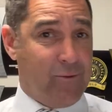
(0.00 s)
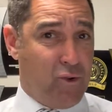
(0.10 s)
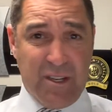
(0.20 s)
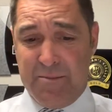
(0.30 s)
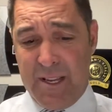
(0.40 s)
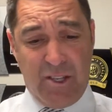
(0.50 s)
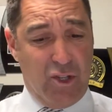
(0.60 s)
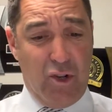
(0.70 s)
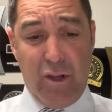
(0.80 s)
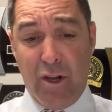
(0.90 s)
Christmas,
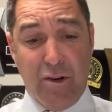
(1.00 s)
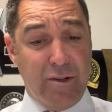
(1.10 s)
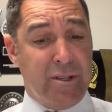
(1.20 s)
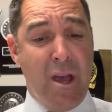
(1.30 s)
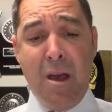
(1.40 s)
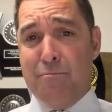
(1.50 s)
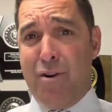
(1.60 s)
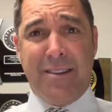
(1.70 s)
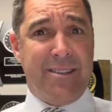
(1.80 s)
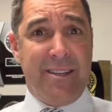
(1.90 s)
New Year's,
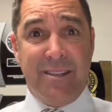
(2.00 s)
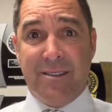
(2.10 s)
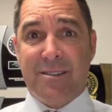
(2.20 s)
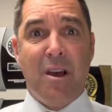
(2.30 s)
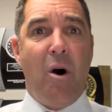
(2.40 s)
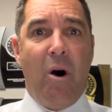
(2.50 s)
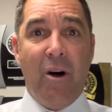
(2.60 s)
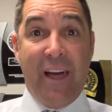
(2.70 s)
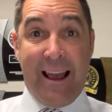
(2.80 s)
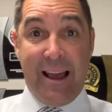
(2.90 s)
Presidents, all
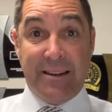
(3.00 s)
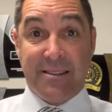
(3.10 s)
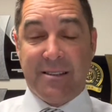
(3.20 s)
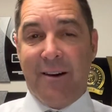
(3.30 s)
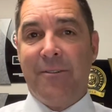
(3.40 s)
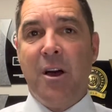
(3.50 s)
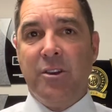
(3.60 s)
that kind of stuff.